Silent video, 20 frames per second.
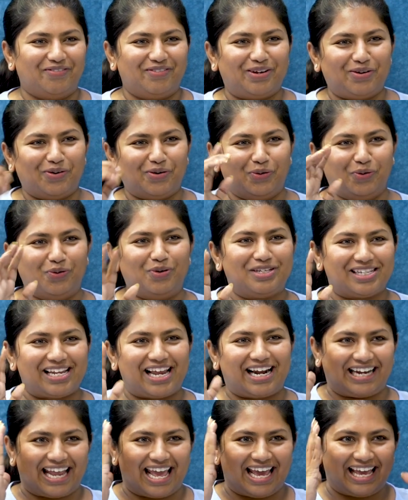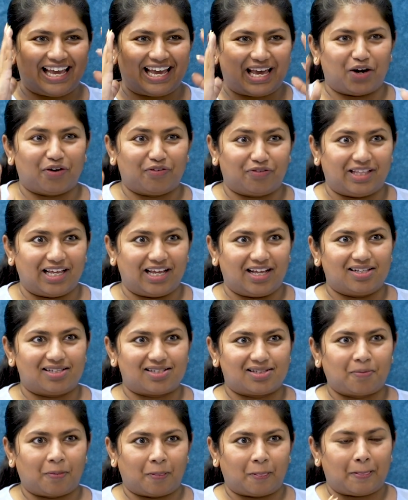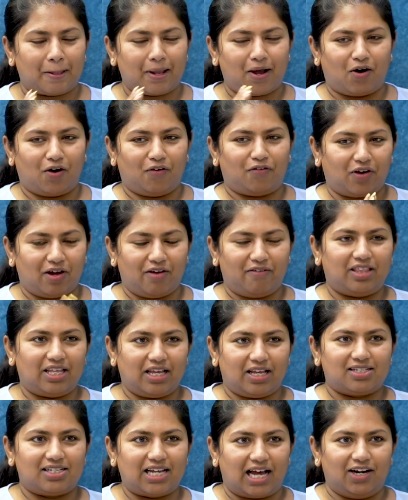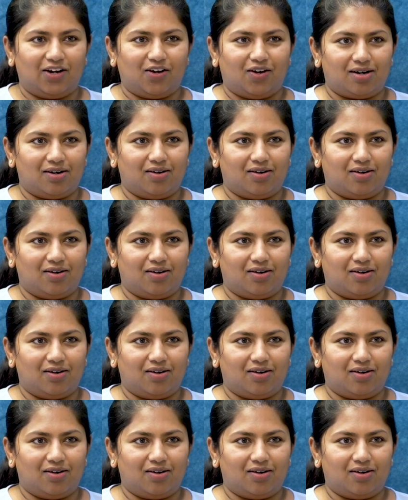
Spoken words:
we know who is like taking care of things, of everything is done or